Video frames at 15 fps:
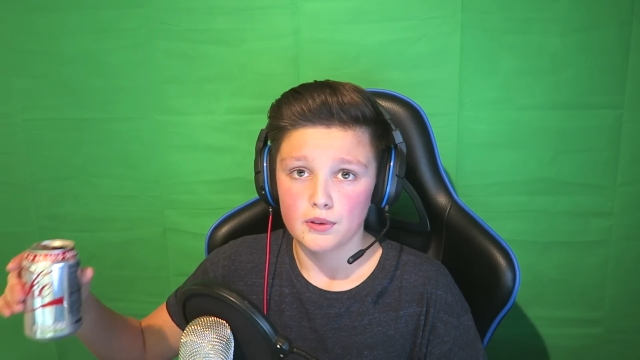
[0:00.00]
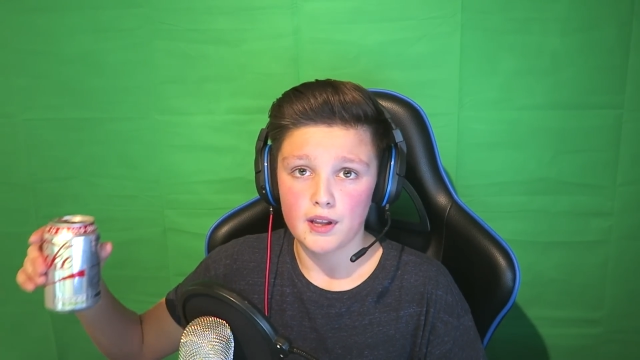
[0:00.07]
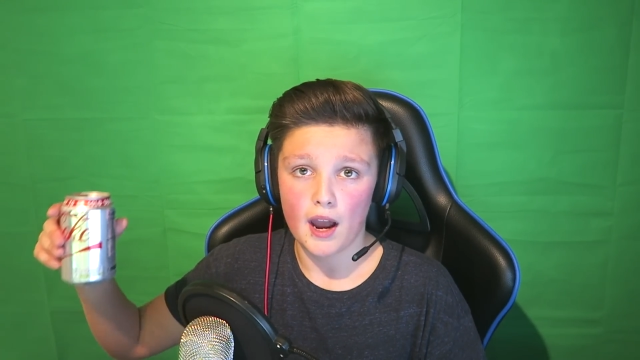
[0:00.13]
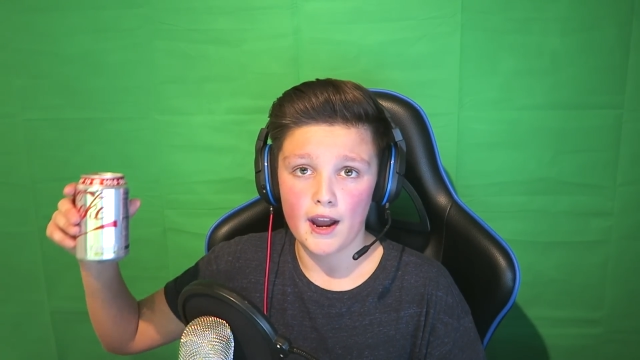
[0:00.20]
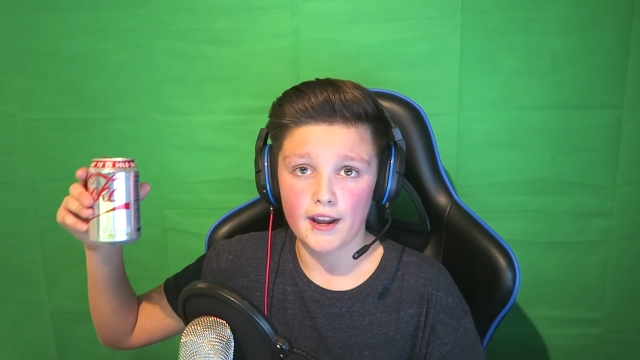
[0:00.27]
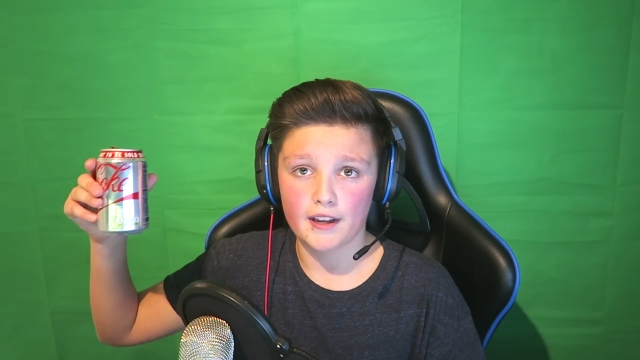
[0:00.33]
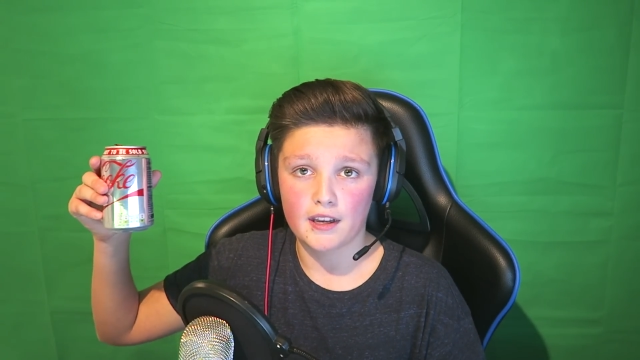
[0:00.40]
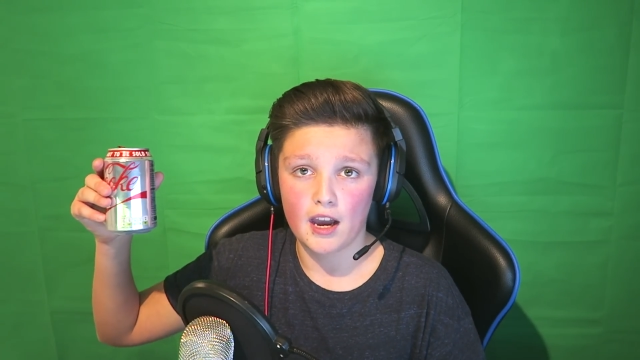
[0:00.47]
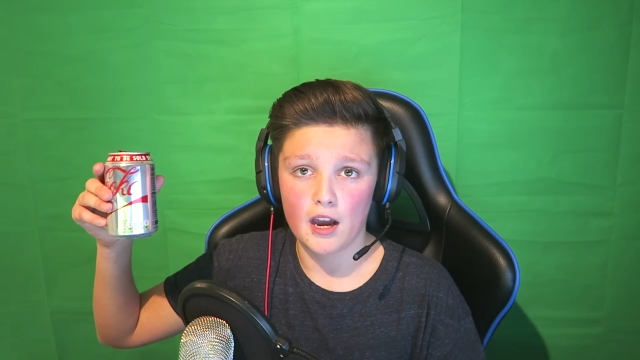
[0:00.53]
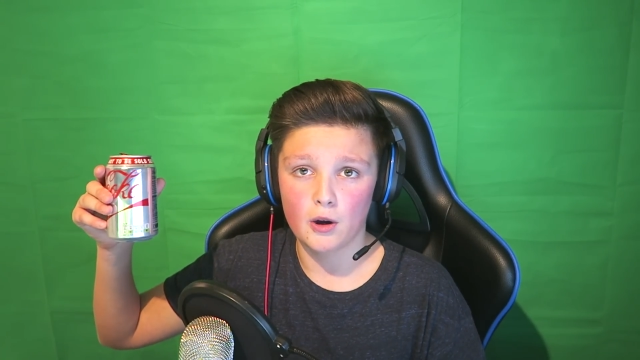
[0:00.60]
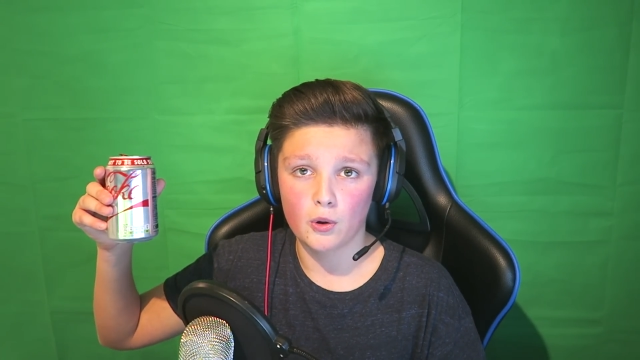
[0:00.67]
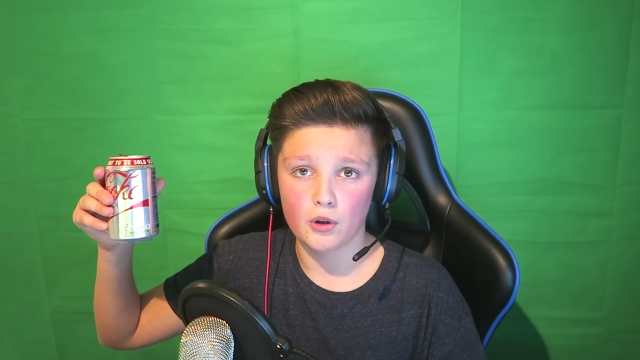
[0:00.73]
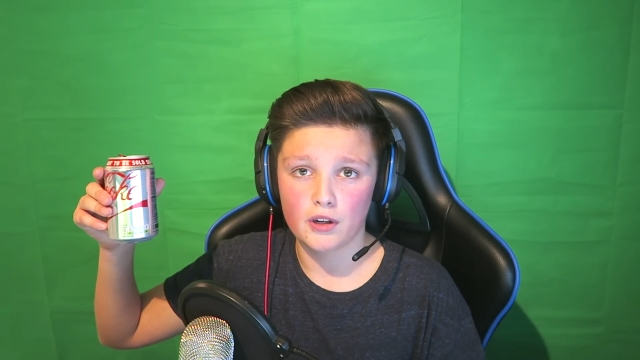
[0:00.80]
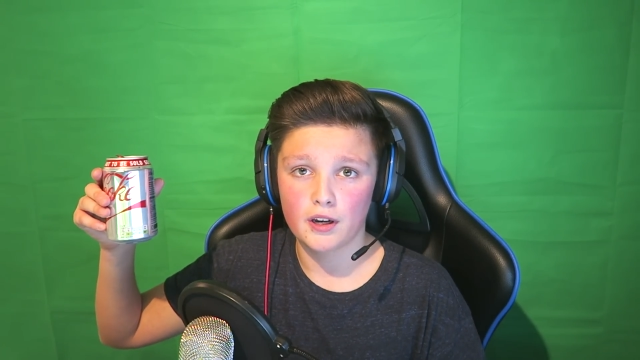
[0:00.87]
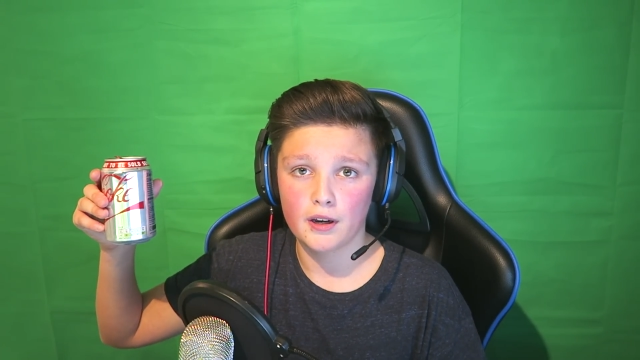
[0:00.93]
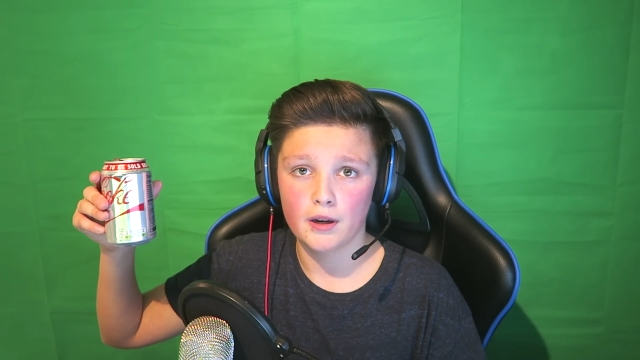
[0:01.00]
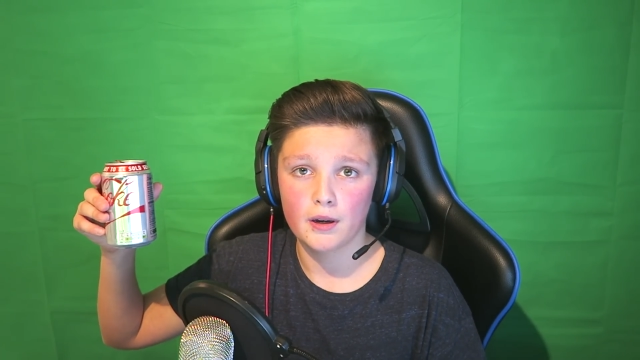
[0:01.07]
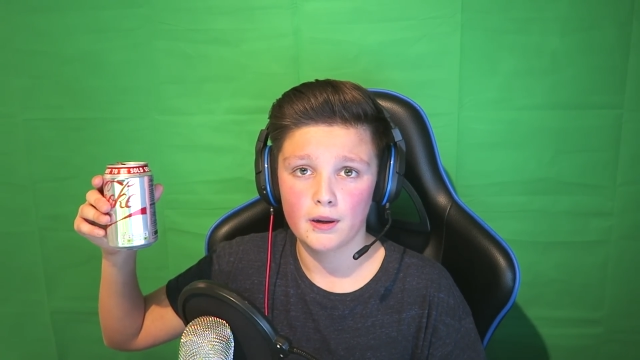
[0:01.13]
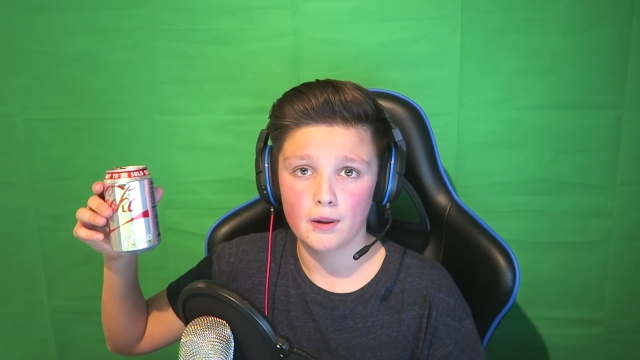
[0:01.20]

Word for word: Diet Coke.